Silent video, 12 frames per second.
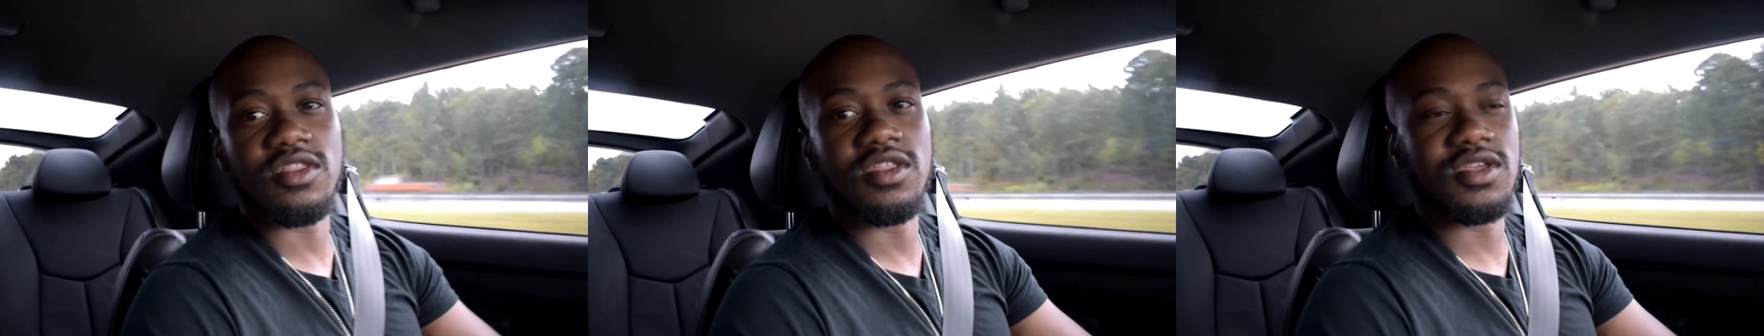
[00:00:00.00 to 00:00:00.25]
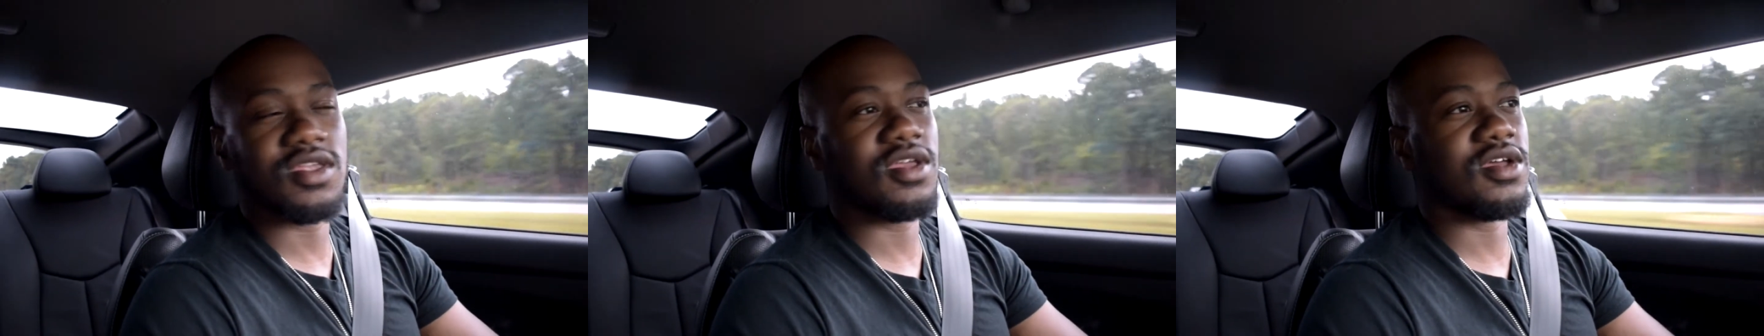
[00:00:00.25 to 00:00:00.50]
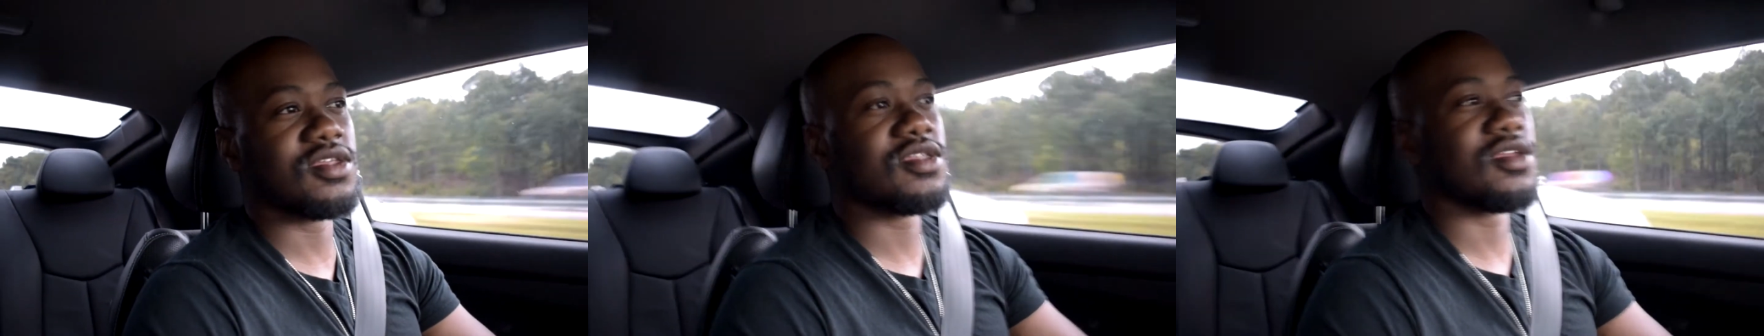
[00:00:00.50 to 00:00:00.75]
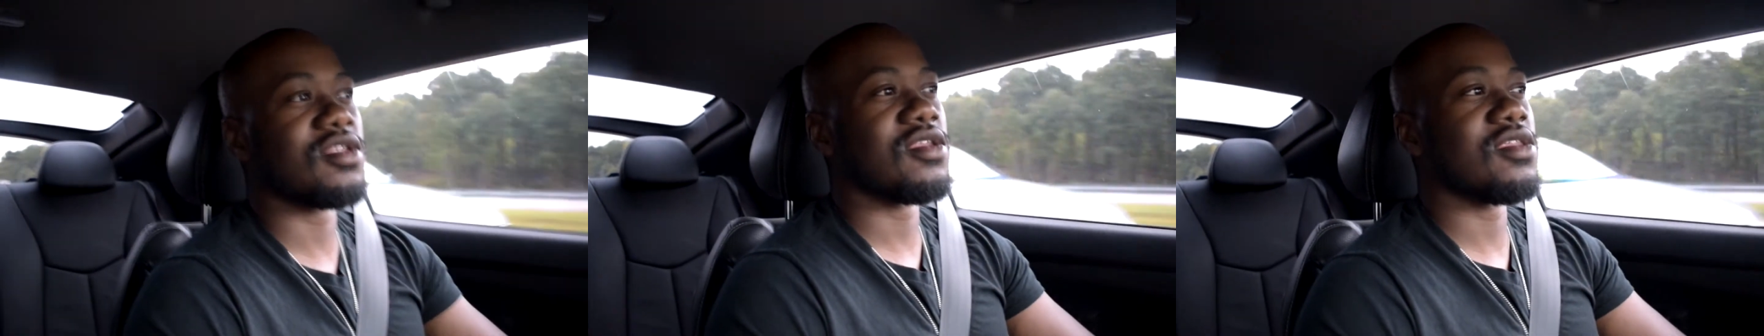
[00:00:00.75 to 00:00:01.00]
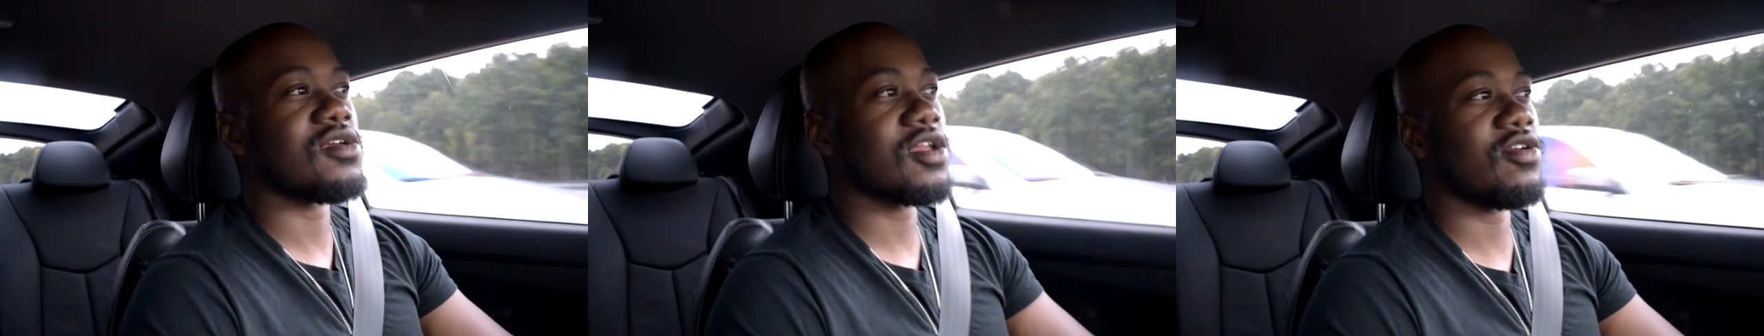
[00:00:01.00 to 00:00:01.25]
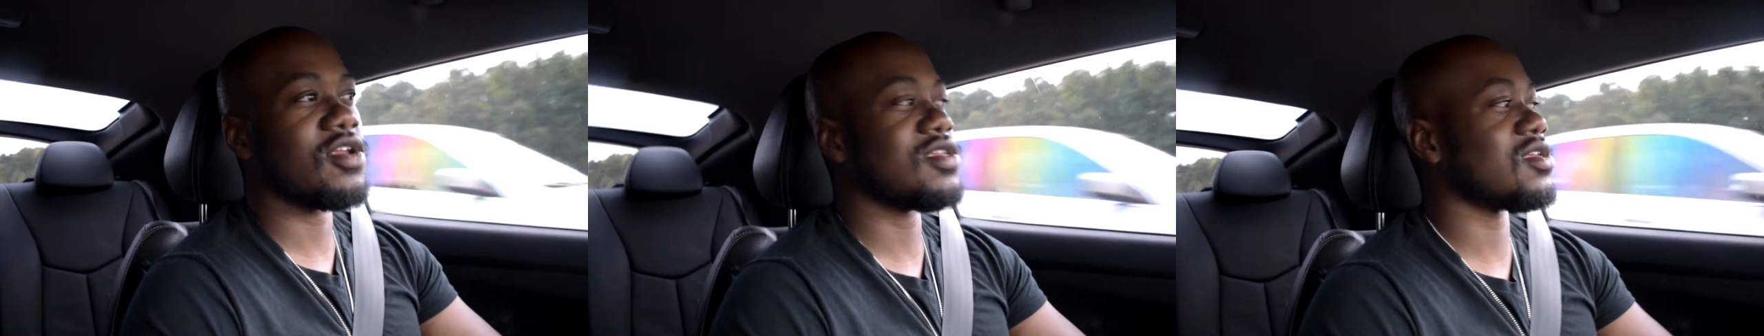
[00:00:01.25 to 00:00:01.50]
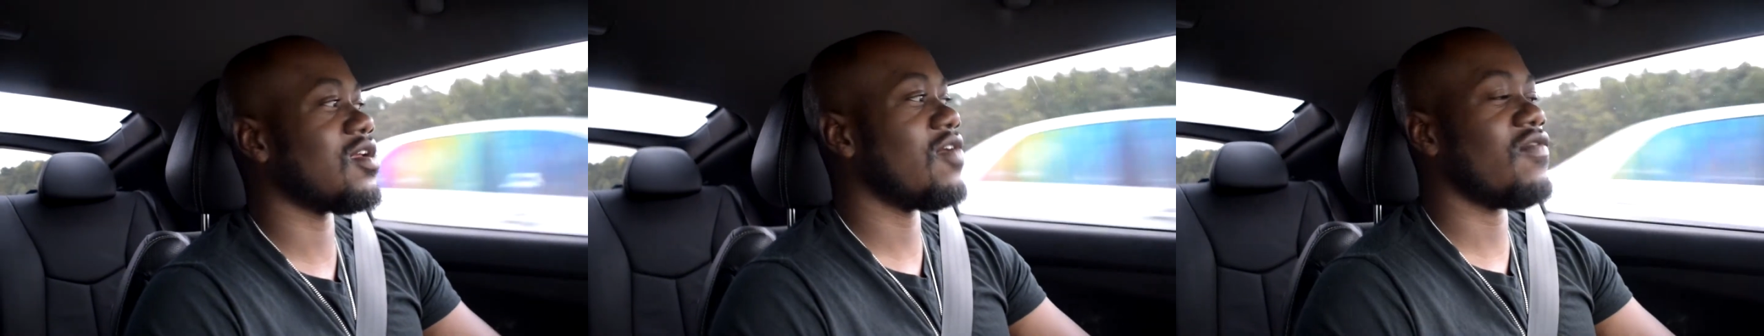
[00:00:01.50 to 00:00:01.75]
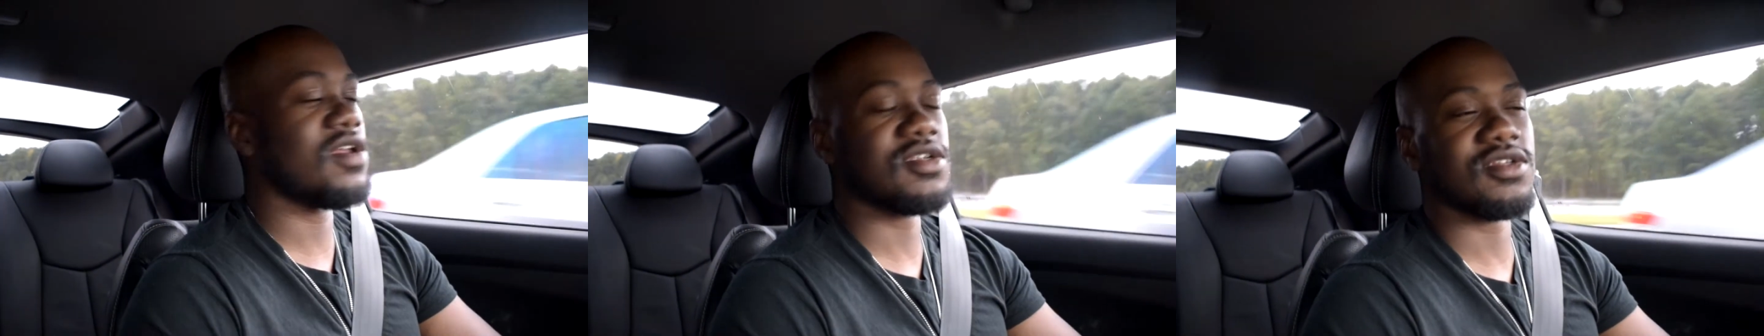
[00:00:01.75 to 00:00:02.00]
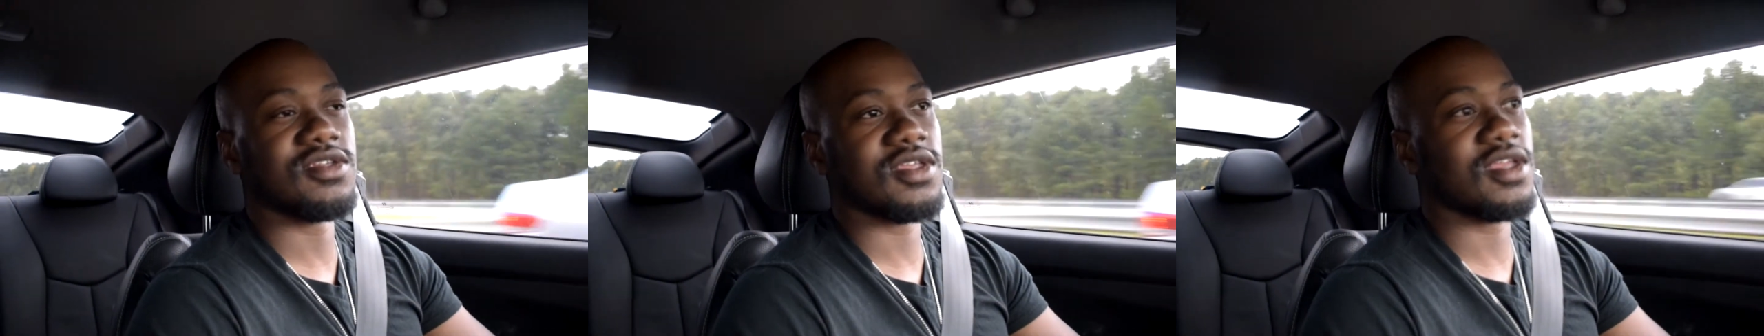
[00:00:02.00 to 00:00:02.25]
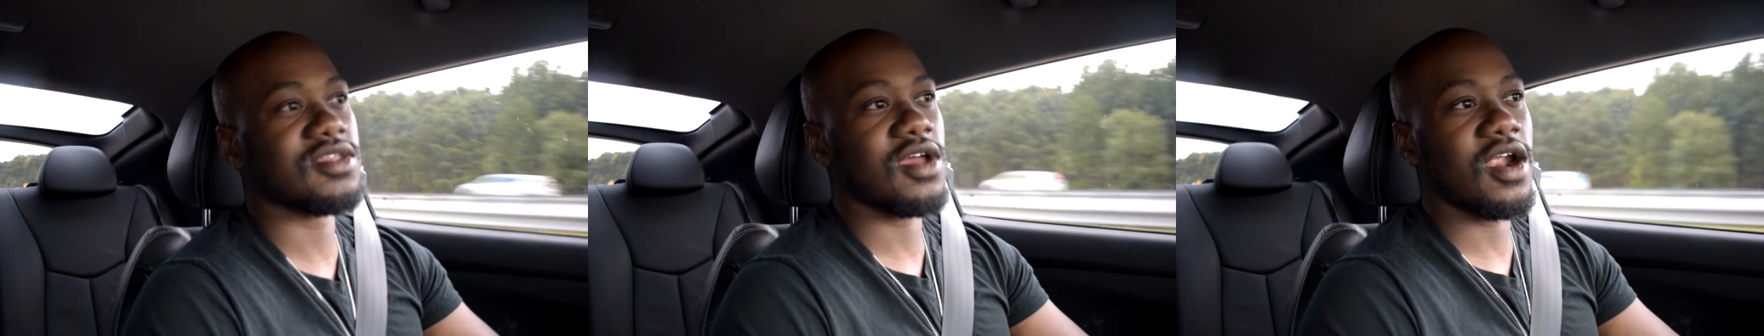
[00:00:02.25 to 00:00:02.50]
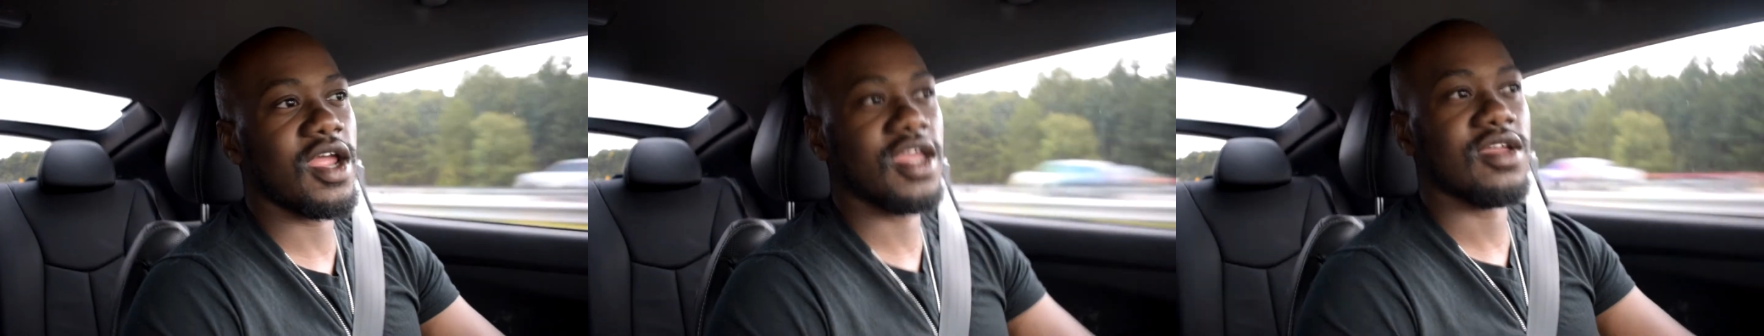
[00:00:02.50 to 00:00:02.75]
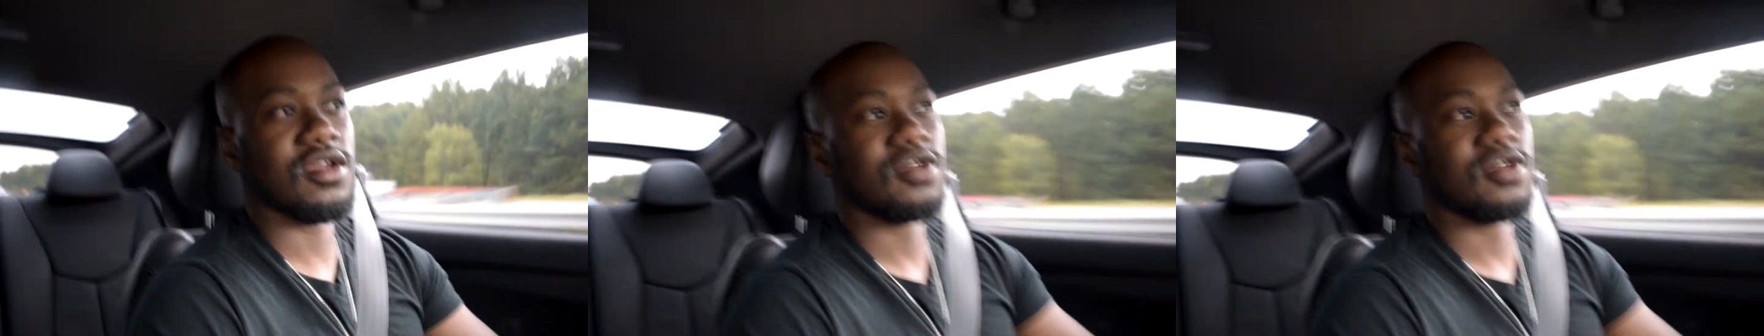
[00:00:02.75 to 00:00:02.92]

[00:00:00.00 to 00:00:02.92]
discussing, Chris eventually says, all right,